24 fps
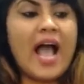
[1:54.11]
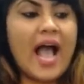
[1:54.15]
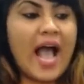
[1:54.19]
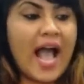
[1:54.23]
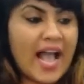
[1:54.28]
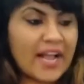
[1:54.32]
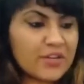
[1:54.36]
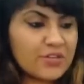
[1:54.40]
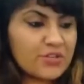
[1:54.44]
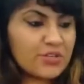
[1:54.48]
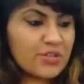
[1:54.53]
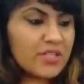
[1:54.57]

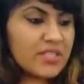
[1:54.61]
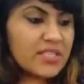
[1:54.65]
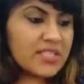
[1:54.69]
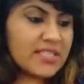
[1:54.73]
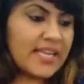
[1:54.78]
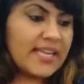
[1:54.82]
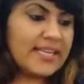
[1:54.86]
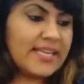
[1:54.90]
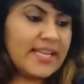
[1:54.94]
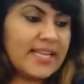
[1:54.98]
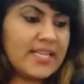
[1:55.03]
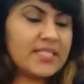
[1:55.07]
Action
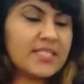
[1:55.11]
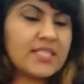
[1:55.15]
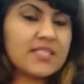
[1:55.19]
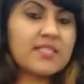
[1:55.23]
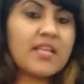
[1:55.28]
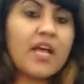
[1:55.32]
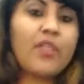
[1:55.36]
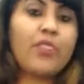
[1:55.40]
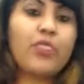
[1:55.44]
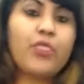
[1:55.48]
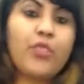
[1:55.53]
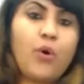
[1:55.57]
sentences
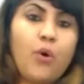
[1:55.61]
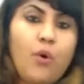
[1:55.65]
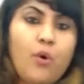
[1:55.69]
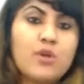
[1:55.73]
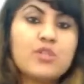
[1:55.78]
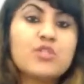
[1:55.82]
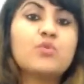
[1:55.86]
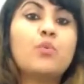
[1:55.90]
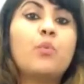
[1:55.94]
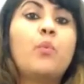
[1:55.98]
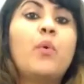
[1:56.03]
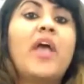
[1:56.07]
are
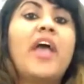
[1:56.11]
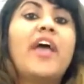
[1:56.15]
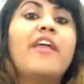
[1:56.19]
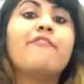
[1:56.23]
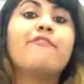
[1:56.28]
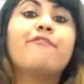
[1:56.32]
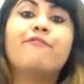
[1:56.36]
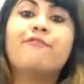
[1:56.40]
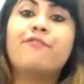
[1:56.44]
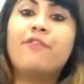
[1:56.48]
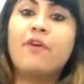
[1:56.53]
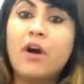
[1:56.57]
those
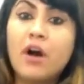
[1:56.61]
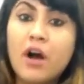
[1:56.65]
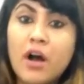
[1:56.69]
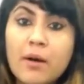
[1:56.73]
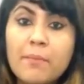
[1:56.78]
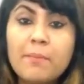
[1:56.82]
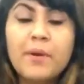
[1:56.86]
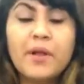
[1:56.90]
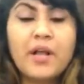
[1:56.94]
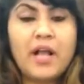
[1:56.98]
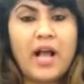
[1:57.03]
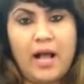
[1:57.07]
where
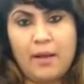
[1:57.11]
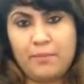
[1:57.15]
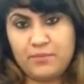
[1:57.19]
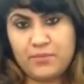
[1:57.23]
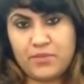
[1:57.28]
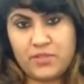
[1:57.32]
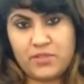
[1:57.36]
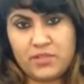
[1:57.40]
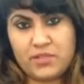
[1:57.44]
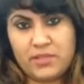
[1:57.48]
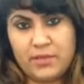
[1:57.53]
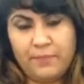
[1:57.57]
verb
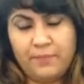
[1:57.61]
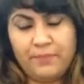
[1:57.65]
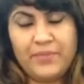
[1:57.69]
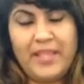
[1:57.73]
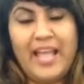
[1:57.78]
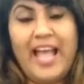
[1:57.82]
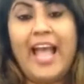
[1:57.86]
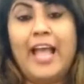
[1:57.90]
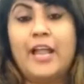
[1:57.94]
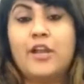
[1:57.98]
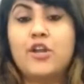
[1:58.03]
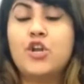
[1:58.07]
comes.
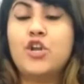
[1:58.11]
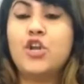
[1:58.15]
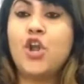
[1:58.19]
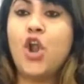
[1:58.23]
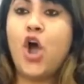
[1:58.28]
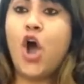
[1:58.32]
And